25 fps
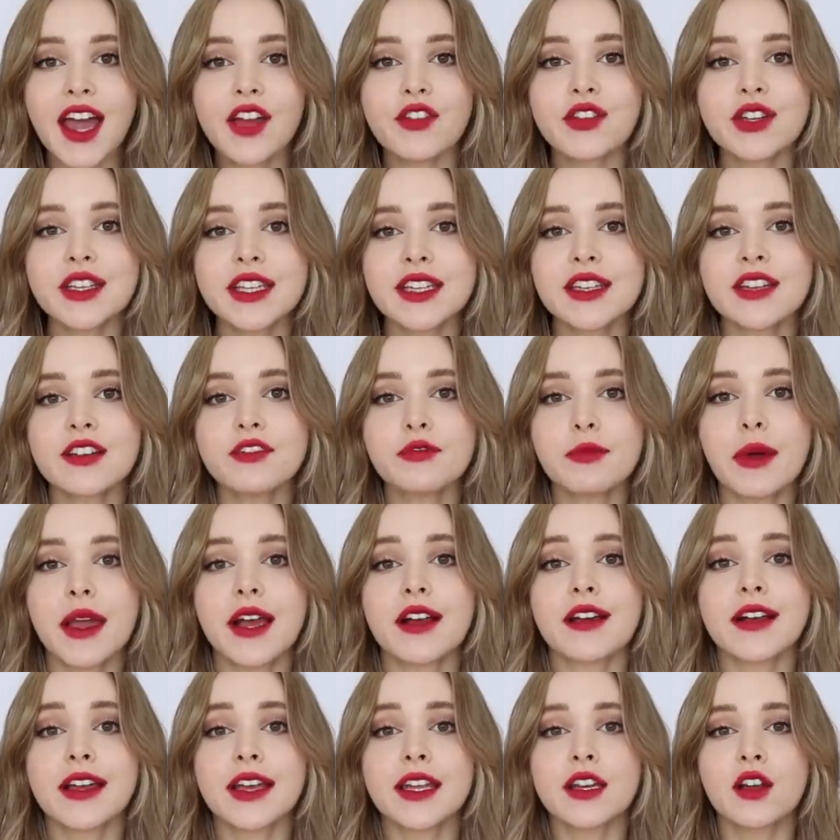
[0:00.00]
I really love
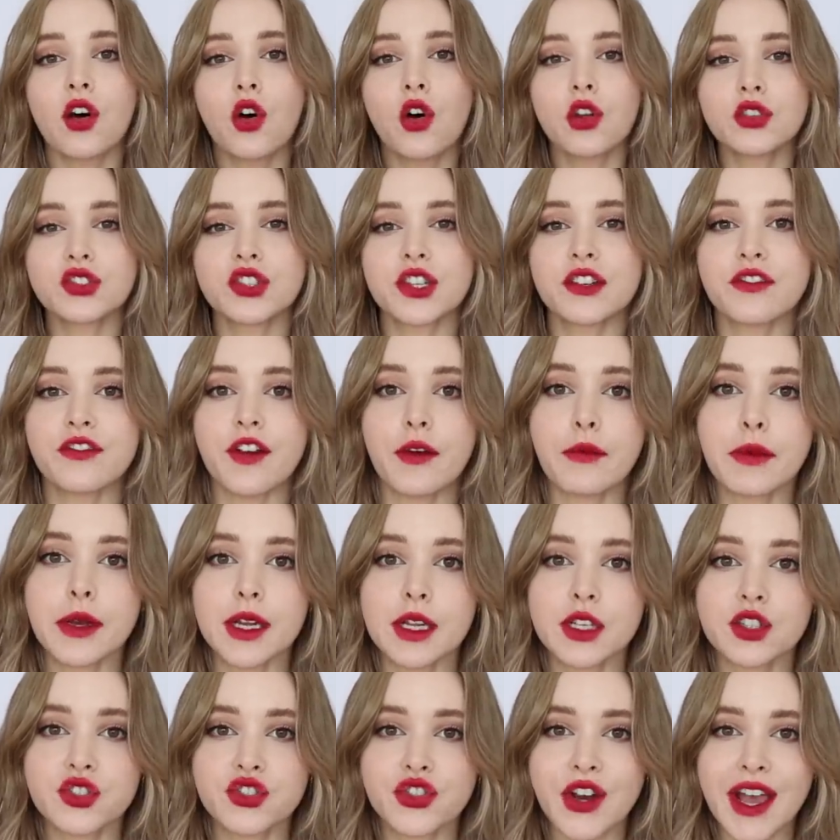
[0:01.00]
pairing an ultra
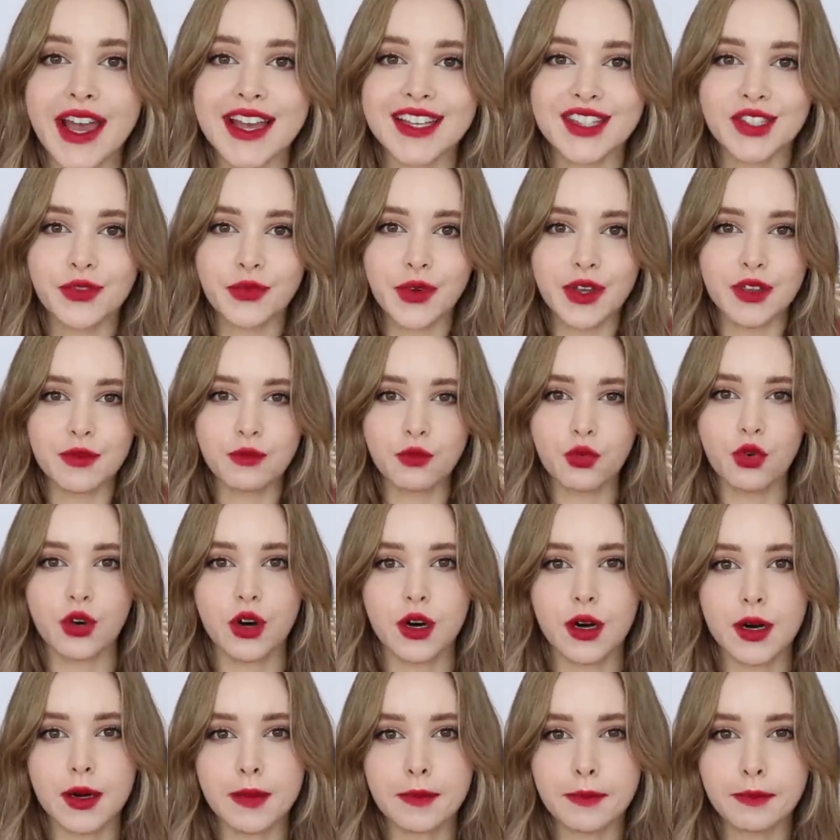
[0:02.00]
feminine dress with
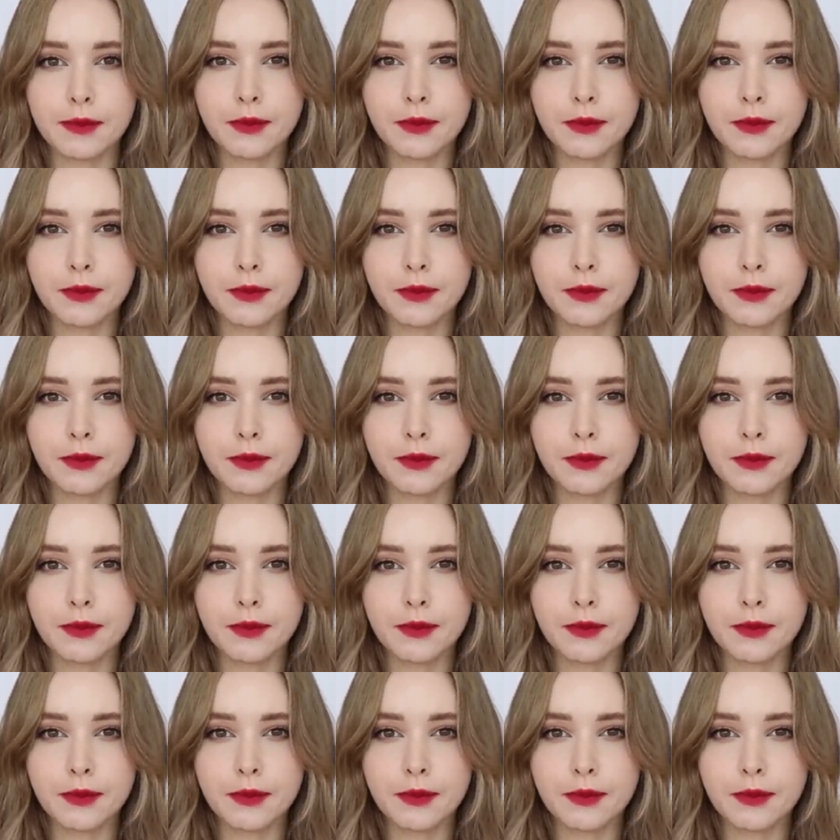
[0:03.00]
more